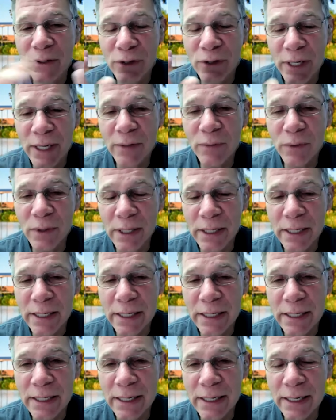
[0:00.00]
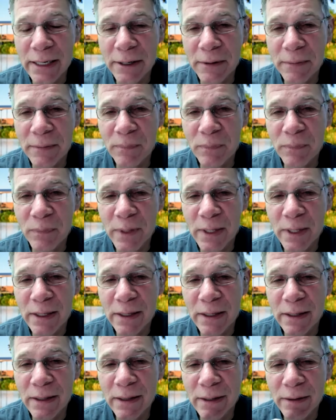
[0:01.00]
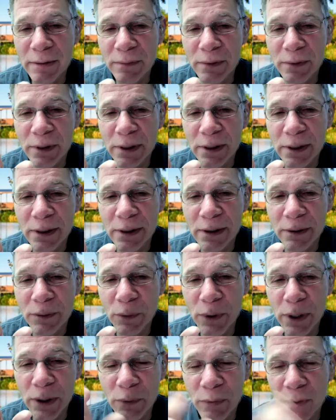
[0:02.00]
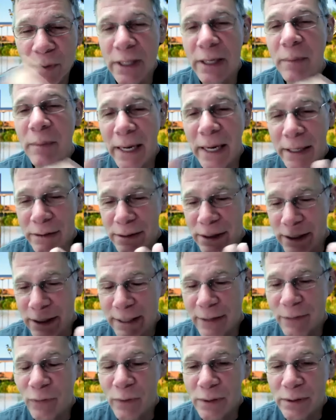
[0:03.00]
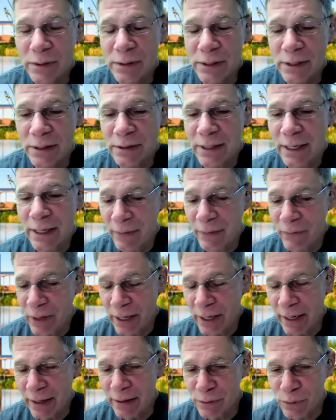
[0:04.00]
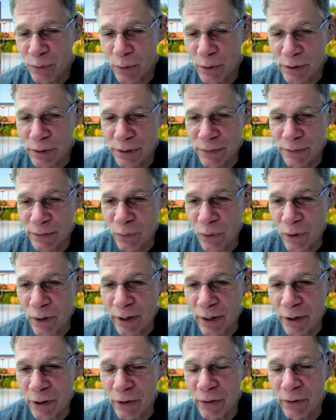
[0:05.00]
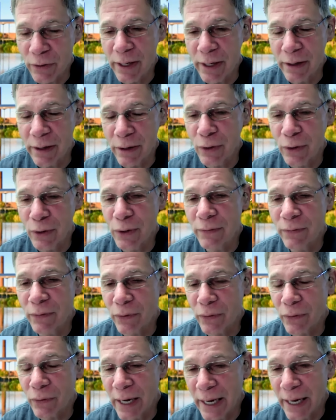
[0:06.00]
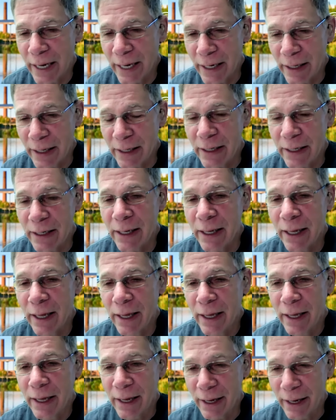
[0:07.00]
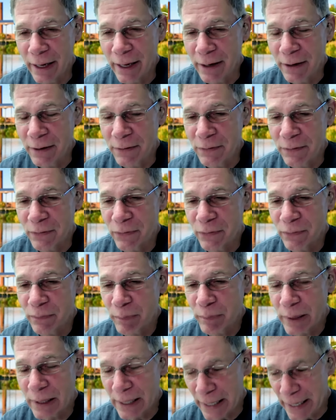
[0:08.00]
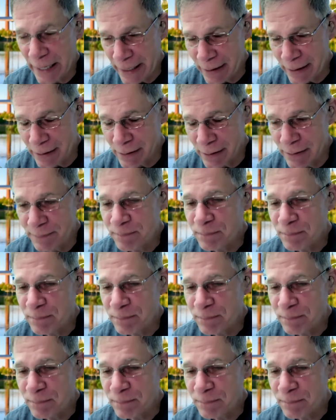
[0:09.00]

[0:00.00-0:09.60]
generally, um, the what really makes the difference is having a source of water and a good variety of plants.